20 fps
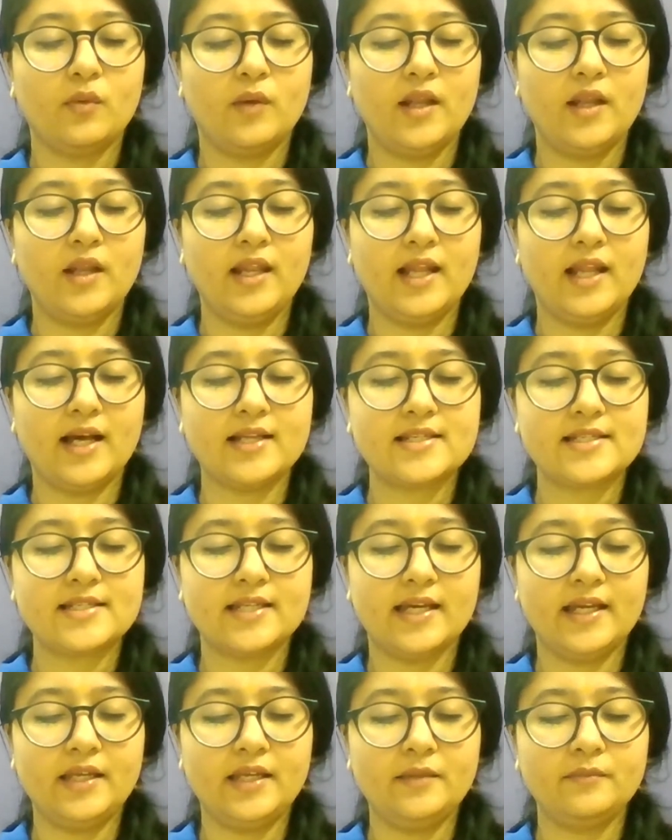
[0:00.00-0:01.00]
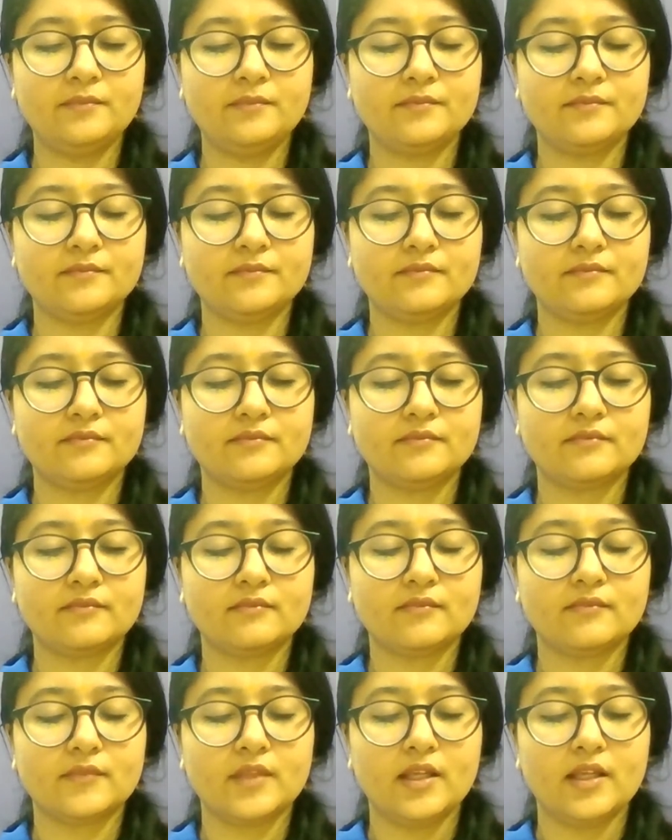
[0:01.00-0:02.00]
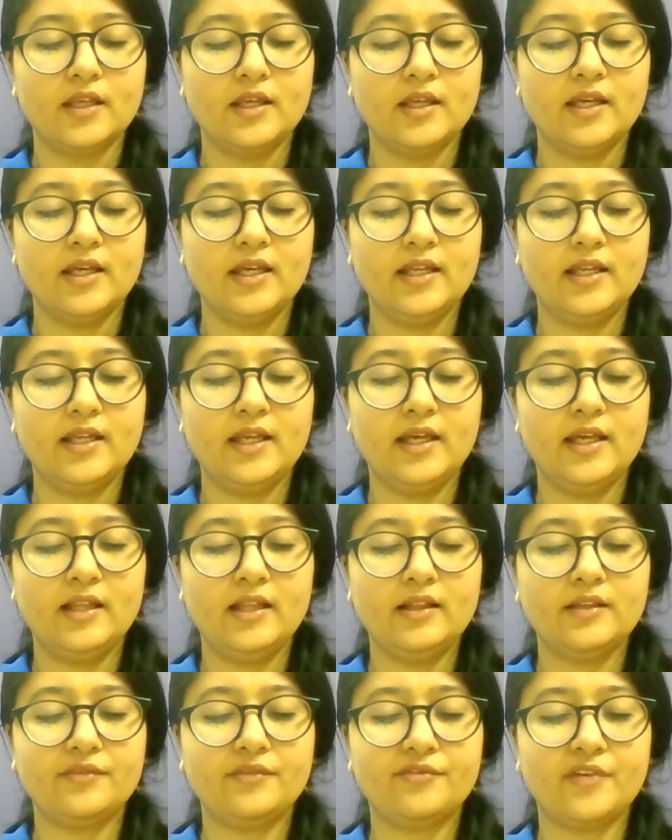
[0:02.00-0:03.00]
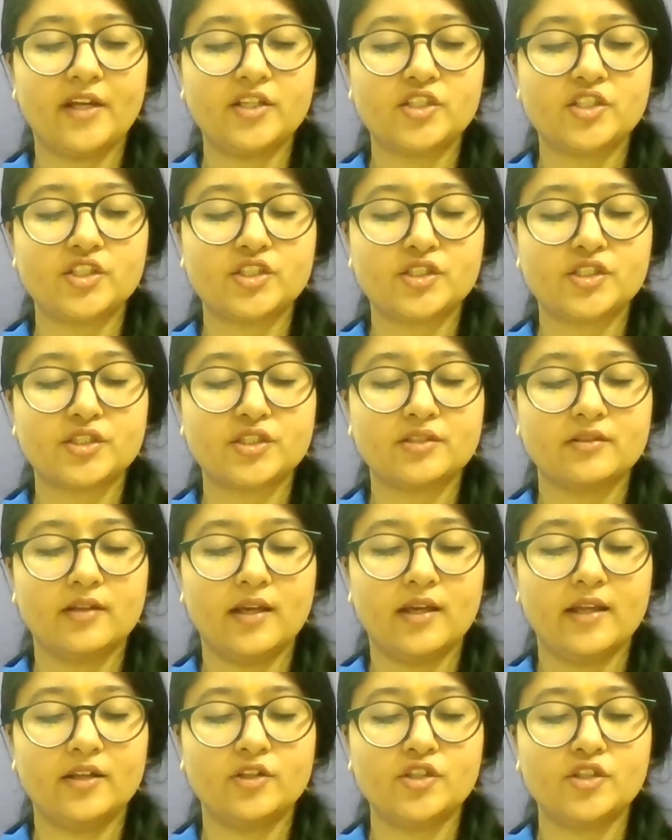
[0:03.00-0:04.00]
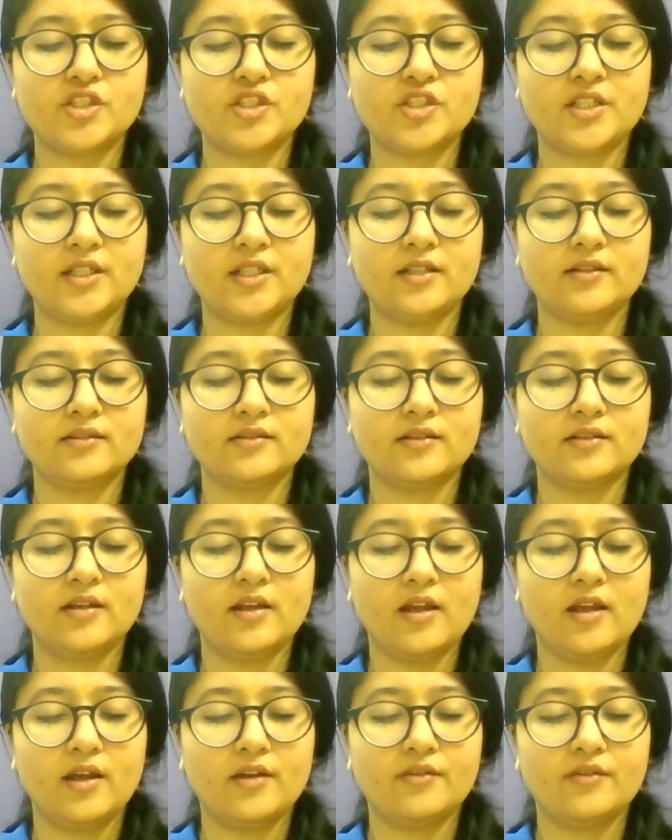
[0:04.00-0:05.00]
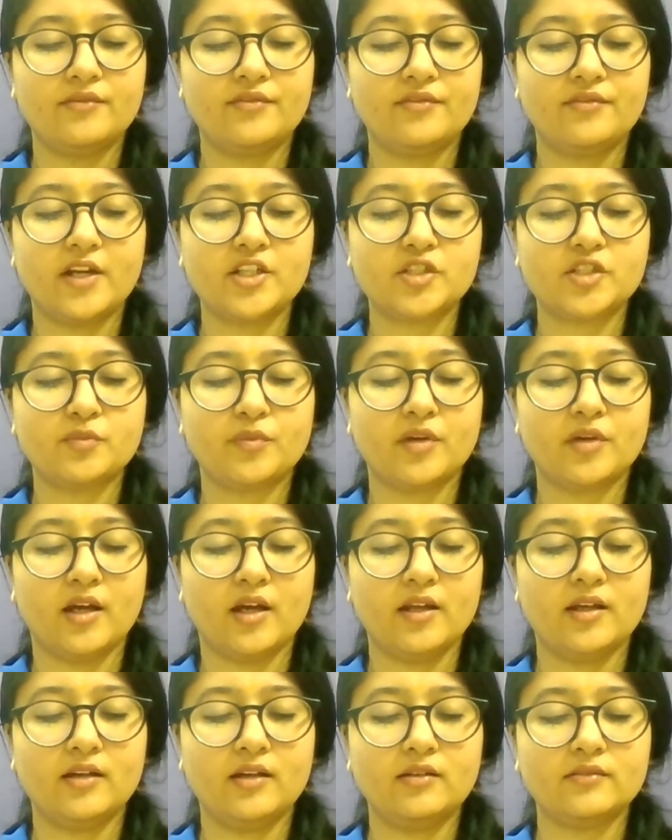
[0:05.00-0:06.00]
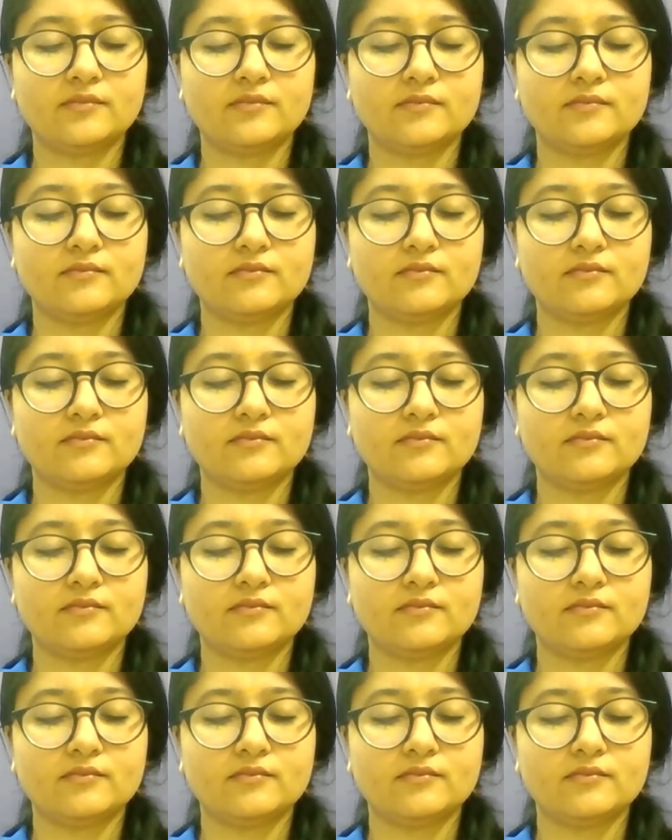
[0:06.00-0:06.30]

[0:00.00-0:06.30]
One last time. Inhale the fresh energy, fresh prana.